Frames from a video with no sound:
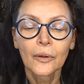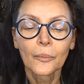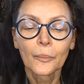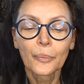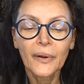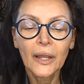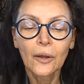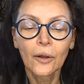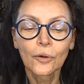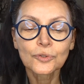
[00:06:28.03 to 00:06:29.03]

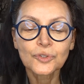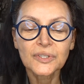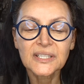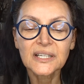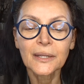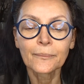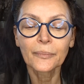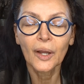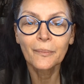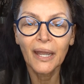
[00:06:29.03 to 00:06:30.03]
Brow Ultra Slim
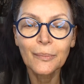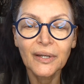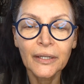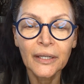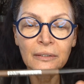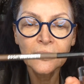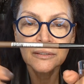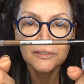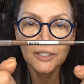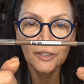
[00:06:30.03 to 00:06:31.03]
by Maybelline.
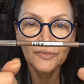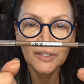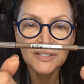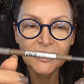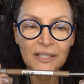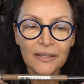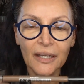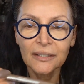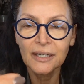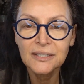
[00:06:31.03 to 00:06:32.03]
Don't know if you can see
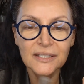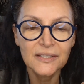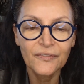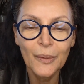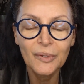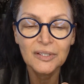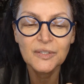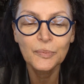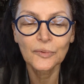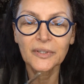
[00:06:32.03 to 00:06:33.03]
that. It has this
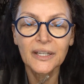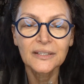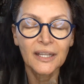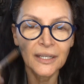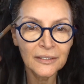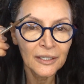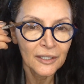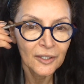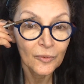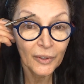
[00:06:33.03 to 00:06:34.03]
fabulous spoolie at the end
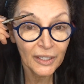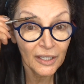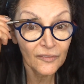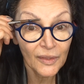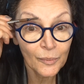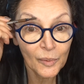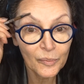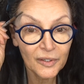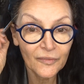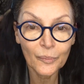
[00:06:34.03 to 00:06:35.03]
where you can give them a
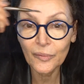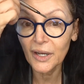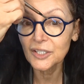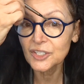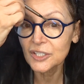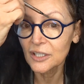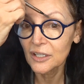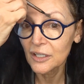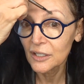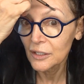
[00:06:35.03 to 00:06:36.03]
bit of a brush.
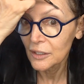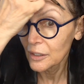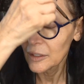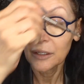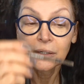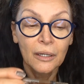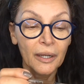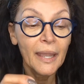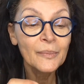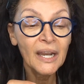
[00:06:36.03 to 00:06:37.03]

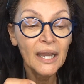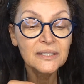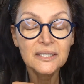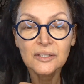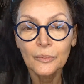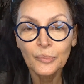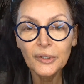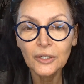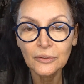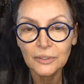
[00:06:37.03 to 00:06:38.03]
I am an artist, so I'm
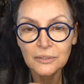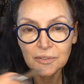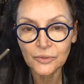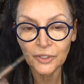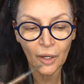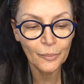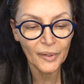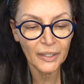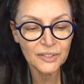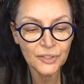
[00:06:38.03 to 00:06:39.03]
pretty good at doing
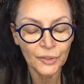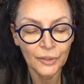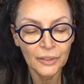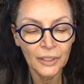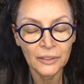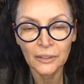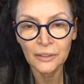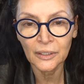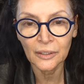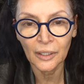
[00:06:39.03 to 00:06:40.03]
eyebrows, and
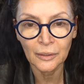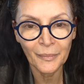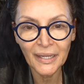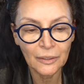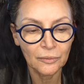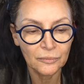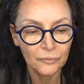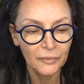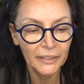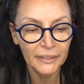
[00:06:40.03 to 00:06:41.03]
I make it look
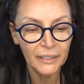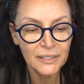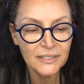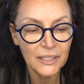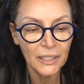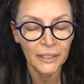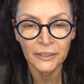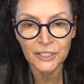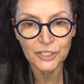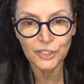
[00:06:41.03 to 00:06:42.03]
really easy, and
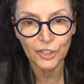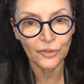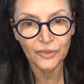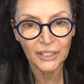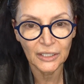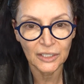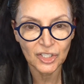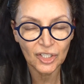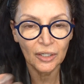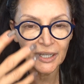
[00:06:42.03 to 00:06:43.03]
I don't think it
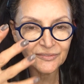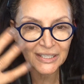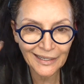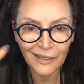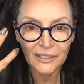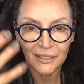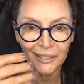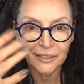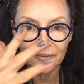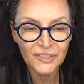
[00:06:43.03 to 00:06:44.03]
is. You kind of have to
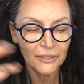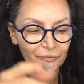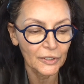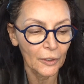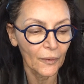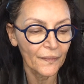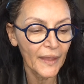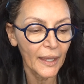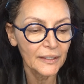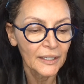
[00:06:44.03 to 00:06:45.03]
calculate it. I've done a video on
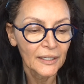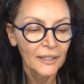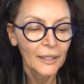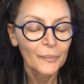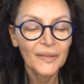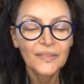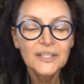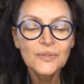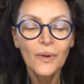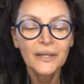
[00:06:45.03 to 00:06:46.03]
that. But
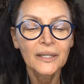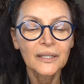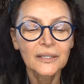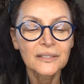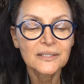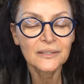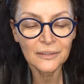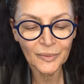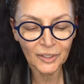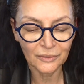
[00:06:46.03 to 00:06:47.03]
this one is,
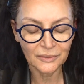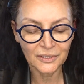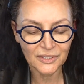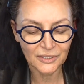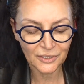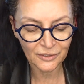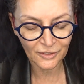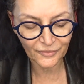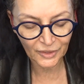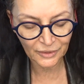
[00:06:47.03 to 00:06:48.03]
oh my goodness, I don't
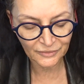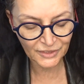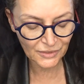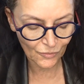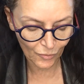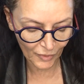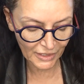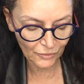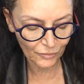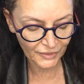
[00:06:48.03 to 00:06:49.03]
know if I can
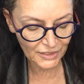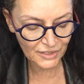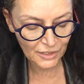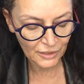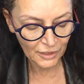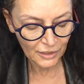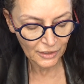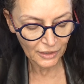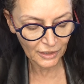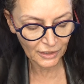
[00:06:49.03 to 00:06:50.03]
read all this.
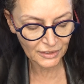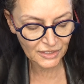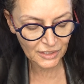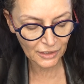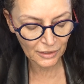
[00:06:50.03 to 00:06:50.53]
It's